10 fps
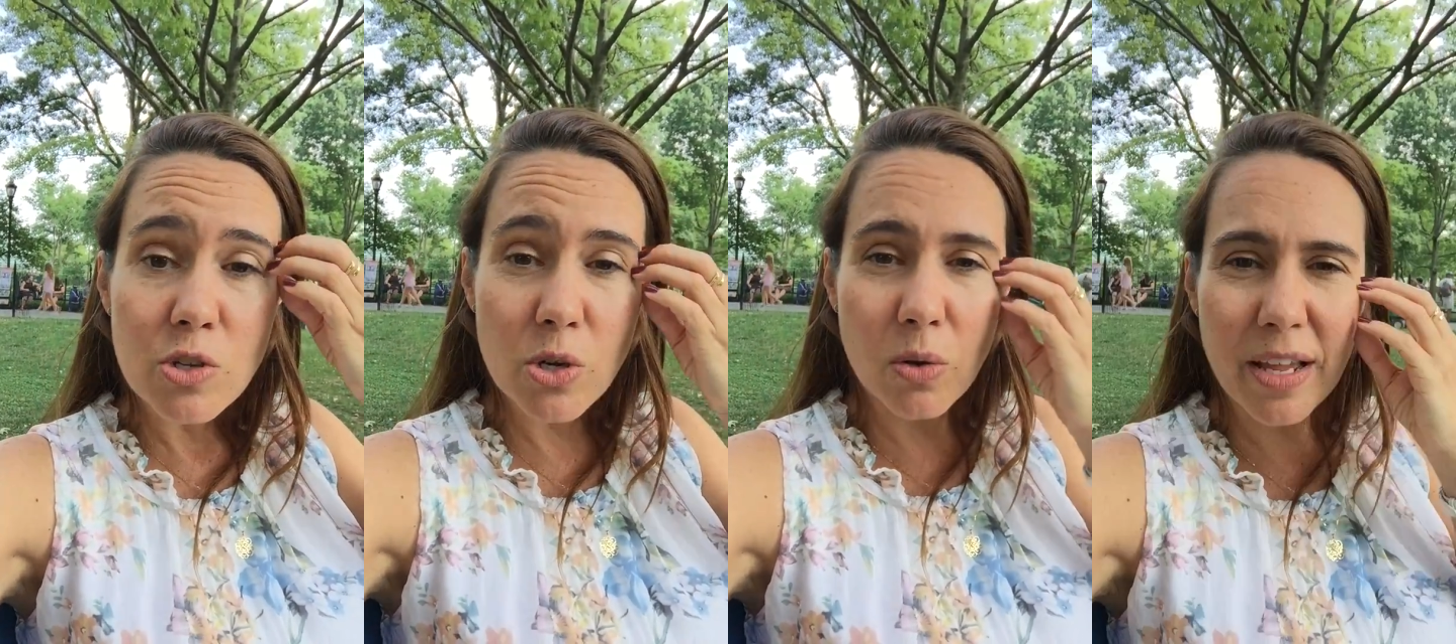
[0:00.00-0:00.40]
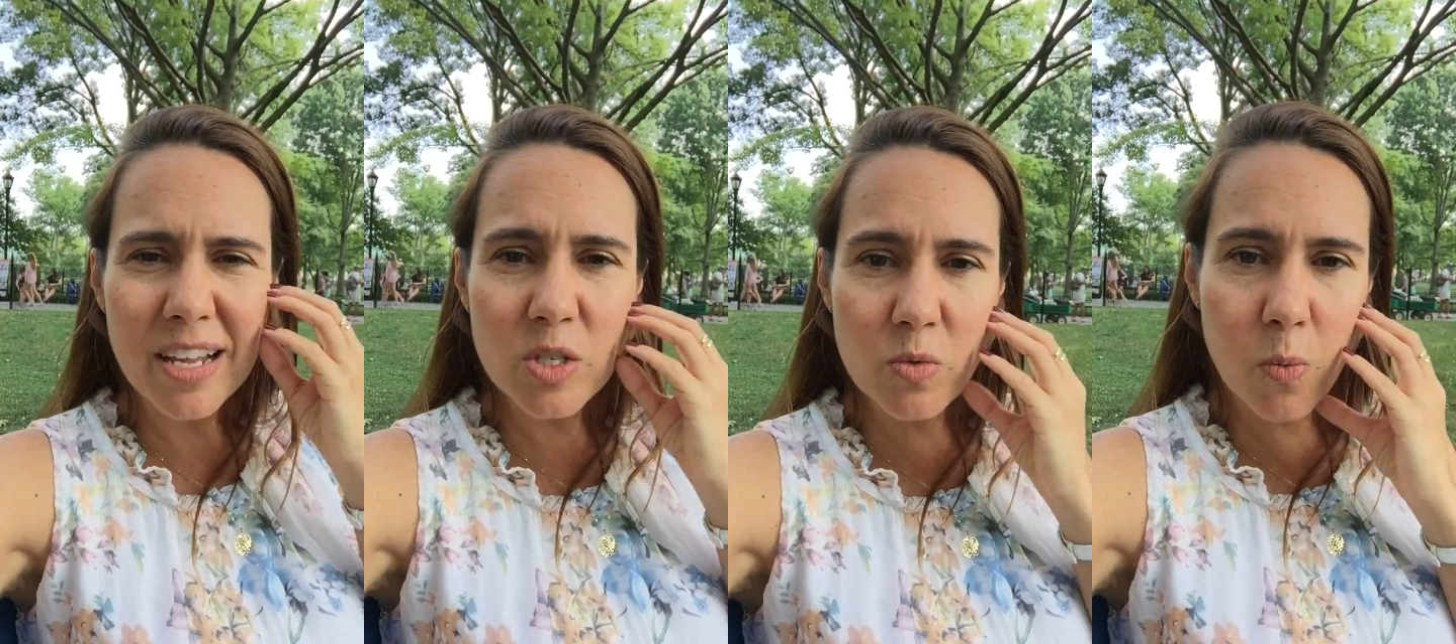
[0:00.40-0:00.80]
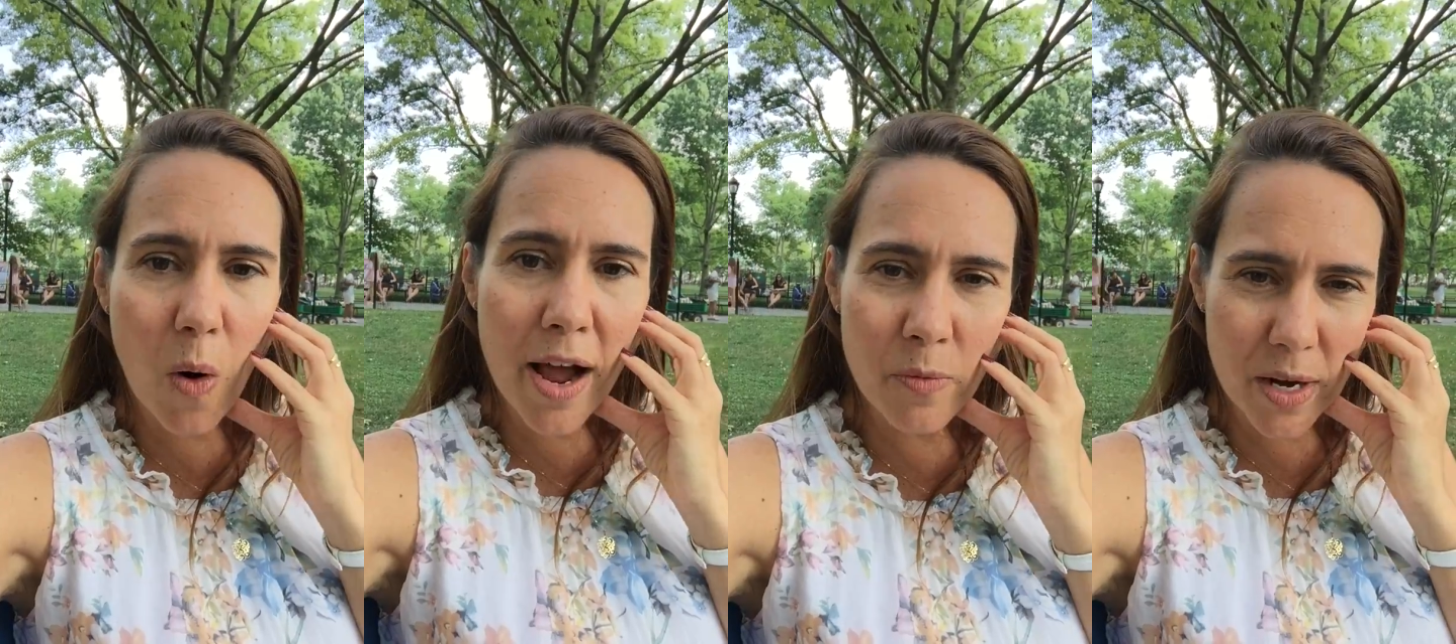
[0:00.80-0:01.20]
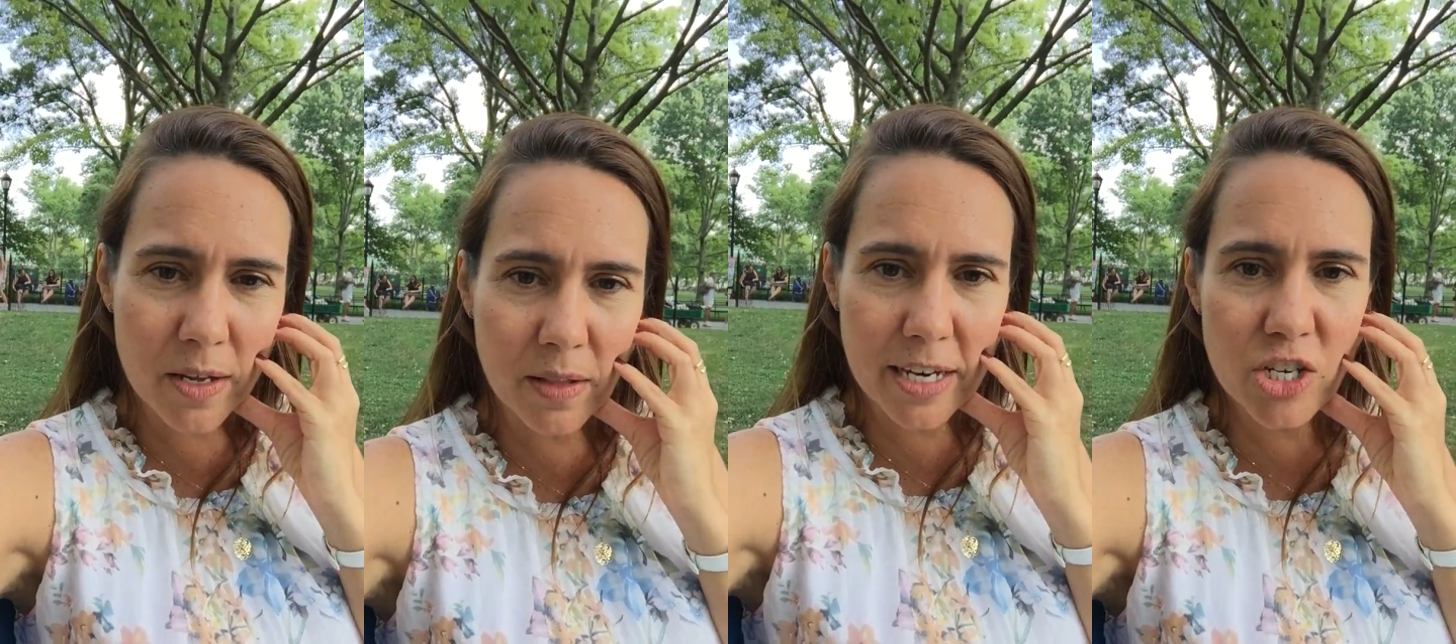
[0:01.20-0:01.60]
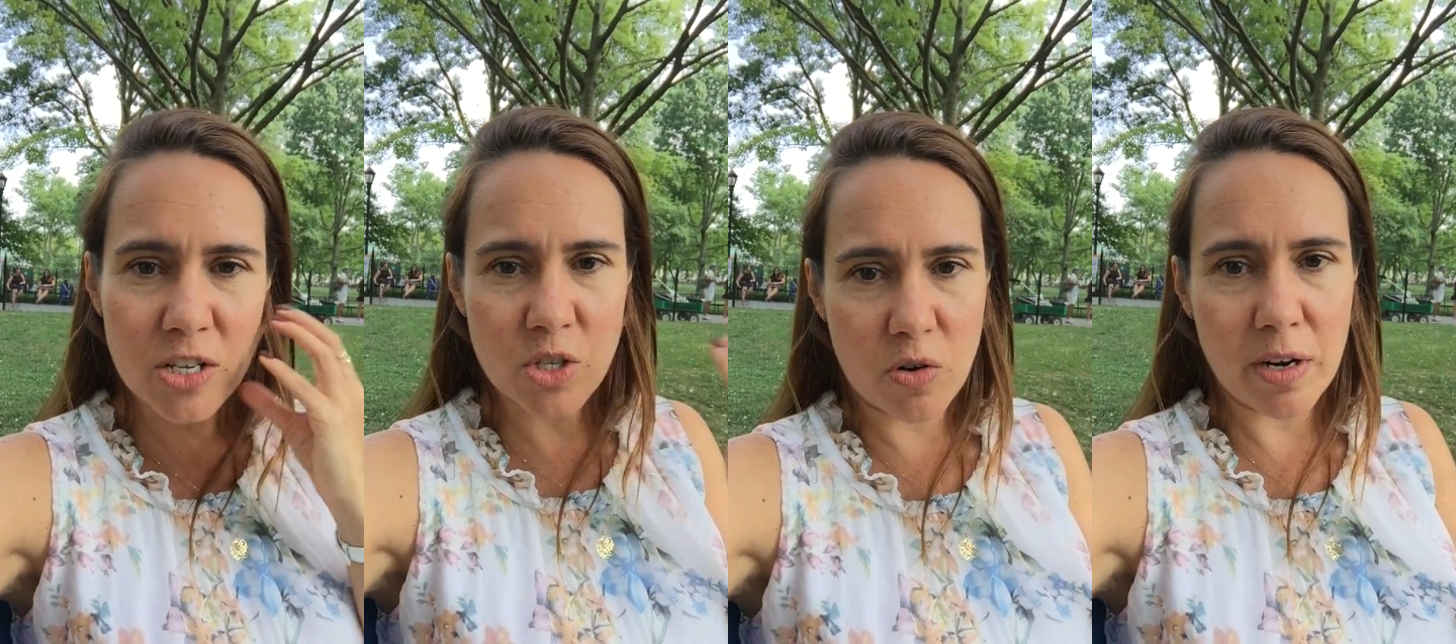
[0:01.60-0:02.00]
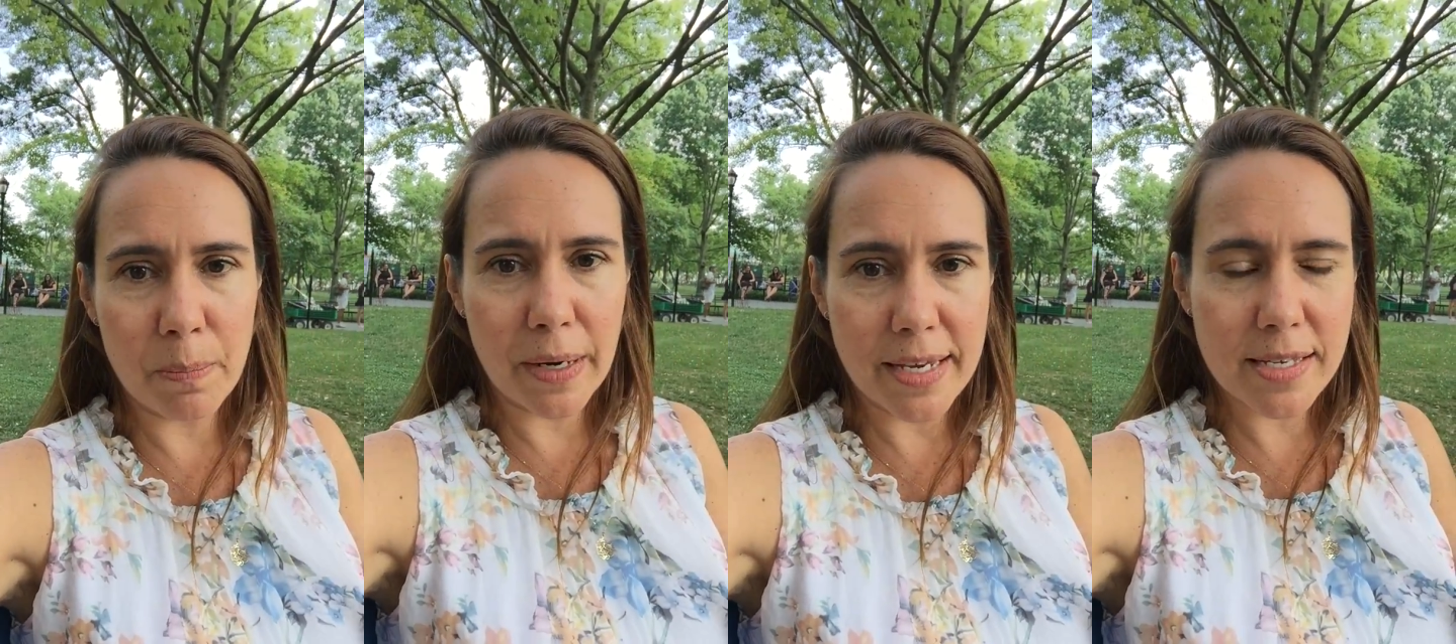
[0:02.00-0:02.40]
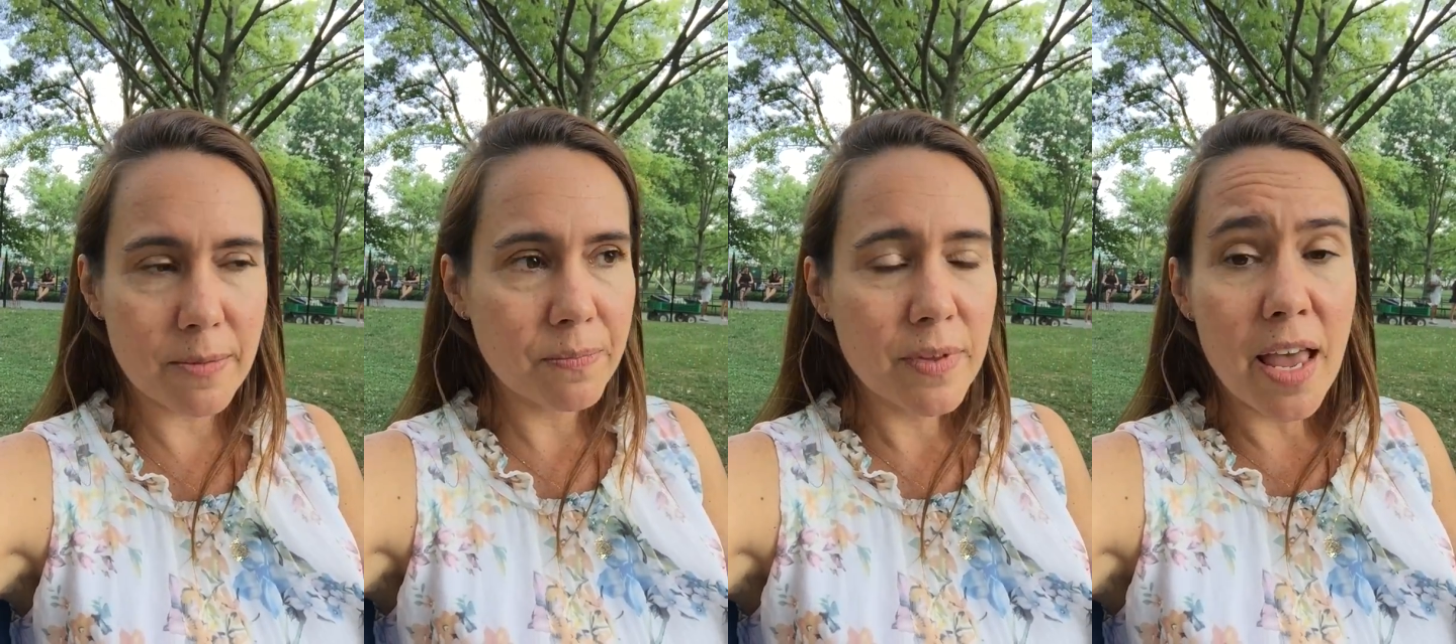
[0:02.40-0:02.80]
So that's why regulations are in place.